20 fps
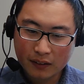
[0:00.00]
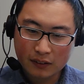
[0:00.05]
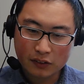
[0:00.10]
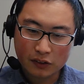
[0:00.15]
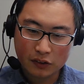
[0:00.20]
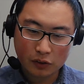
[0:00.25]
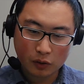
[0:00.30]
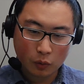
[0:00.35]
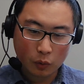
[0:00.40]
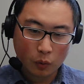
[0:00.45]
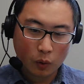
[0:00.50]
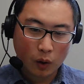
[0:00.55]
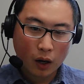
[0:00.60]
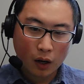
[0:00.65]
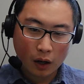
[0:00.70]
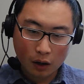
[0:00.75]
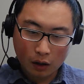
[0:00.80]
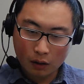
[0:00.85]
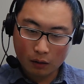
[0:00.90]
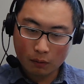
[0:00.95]
So
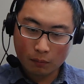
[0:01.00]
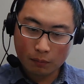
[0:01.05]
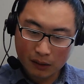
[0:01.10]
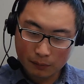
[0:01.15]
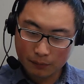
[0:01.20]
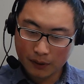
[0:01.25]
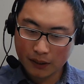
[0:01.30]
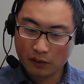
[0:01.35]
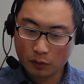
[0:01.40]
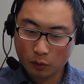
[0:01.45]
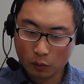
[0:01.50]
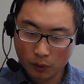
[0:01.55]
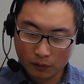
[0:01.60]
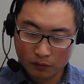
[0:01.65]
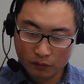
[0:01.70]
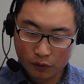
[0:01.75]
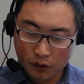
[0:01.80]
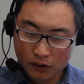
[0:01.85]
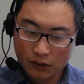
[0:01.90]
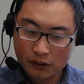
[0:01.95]
uh, by measure, we
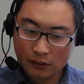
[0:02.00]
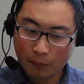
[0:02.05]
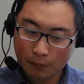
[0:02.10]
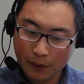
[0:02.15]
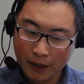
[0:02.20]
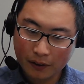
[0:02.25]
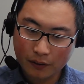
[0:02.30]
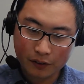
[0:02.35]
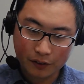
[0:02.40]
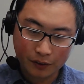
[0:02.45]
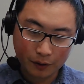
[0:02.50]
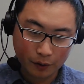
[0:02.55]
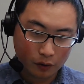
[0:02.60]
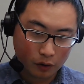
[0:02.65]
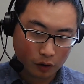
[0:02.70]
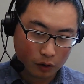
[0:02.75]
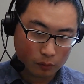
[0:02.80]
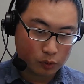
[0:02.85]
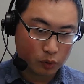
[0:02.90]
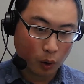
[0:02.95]
first measure their
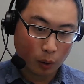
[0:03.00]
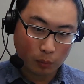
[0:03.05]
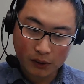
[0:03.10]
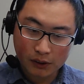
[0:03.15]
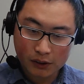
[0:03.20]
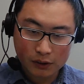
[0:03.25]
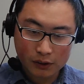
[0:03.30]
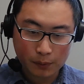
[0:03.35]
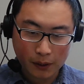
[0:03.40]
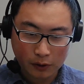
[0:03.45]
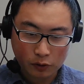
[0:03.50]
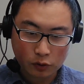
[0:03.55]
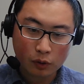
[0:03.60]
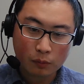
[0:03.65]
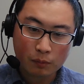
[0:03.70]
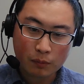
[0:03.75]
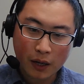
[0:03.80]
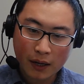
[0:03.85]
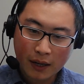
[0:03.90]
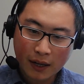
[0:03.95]
absorption
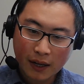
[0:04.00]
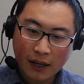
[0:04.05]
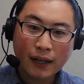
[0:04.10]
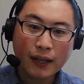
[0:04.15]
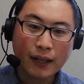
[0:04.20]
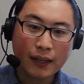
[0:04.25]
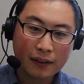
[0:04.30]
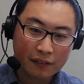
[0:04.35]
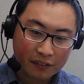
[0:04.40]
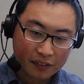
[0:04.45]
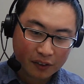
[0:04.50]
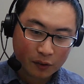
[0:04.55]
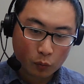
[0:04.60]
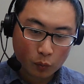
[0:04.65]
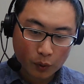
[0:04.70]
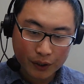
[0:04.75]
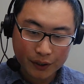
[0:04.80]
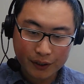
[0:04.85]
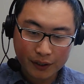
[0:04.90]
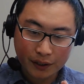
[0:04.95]
spectrum, and then
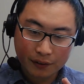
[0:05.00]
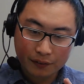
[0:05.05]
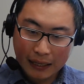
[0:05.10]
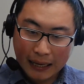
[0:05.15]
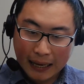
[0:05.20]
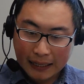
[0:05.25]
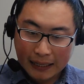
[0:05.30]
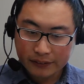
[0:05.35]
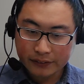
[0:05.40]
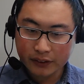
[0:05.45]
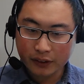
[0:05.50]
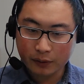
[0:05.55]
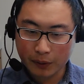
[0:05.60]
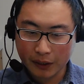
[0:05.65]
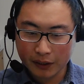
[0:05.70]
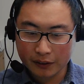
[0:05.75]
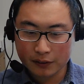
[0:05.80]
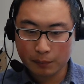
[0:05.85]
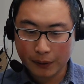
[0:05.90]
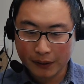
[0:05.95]
we can
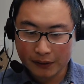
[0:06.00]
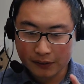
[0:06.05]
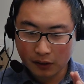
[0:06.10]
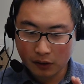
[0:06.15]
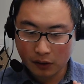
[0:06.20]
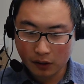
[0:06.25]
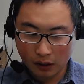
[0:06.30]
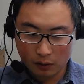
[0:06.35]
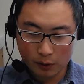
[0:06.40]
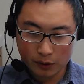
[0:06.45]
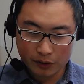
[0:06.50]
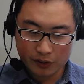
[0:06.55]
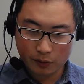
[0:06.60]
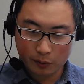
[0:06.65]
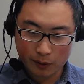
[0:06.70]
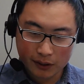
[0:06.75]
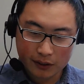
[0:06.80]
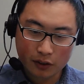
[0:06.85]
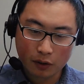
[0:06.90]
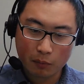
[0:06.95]
estimate based on our
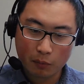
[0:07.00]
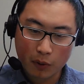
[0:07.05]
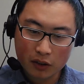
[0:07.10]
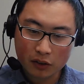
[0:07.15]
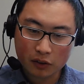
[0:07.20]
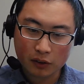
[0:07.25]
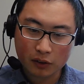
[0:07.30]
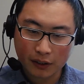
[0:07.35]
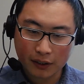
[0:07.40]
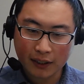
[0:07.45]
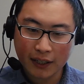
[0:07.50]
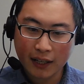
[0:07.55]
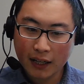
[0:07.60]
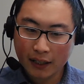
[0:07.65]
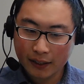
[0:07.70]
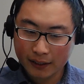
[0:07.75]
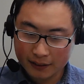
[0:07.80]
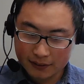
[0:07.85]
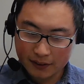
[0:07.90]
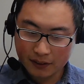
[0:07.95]
theoretical modeling
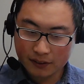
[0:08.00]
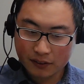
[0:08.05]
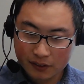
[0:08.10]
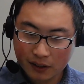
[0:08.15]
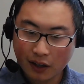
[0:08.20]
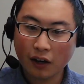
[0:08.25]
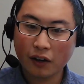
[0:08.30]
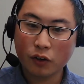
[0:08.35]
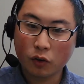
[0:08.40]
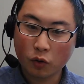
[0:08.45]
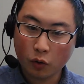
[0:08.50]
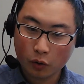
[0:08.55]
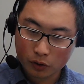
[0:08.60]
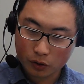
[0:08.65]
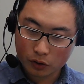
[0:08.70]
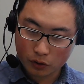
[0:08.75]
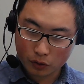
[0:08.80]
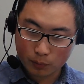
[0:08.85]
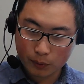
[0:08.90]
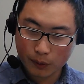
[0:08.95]
is this dye
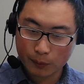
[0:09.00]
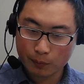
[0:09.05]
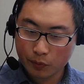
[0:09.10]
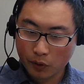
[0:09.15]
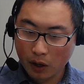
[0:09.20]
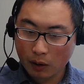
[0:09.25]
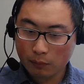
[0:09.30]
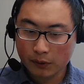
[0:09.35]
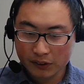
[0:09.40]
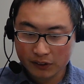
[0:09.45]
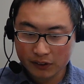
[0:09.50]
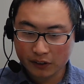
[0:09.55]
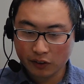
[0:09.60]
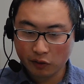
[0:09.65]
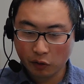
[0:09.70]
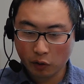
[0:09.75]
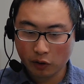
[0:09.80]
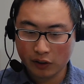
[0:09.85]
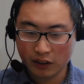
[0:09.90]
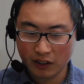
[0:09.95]
going to be
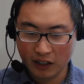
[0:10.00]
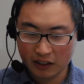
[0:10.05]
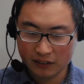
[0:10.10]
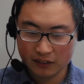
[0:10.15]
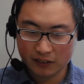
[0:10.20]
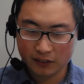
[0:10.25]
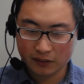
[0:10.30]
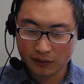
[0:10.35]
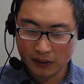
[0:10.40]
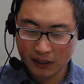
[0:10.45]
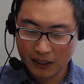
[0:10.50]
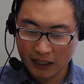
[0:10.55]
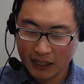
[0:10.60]
promising or not.